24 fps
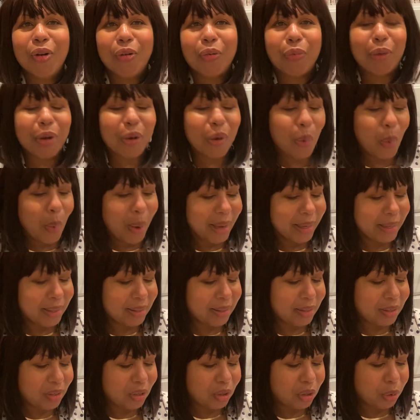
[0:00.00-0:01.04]

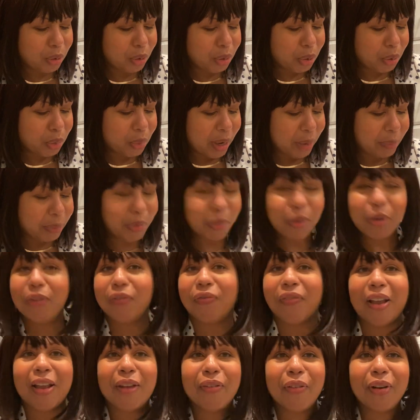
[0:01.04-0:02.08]
request to do a beauty
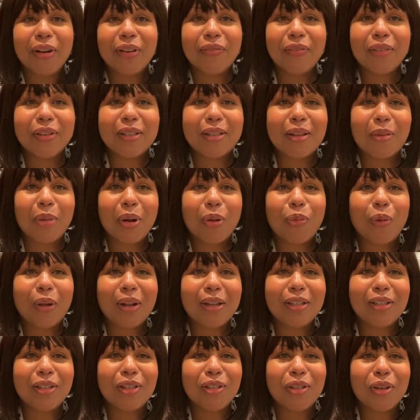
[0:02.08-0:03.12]
favorite for someone
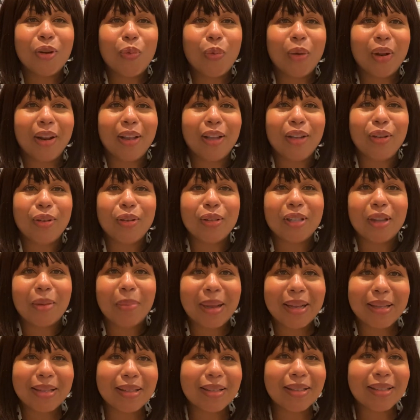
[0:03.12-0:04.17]
wanting to know what I use on
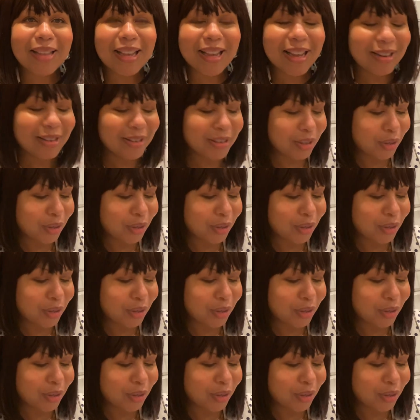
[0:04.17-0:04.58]
my skin.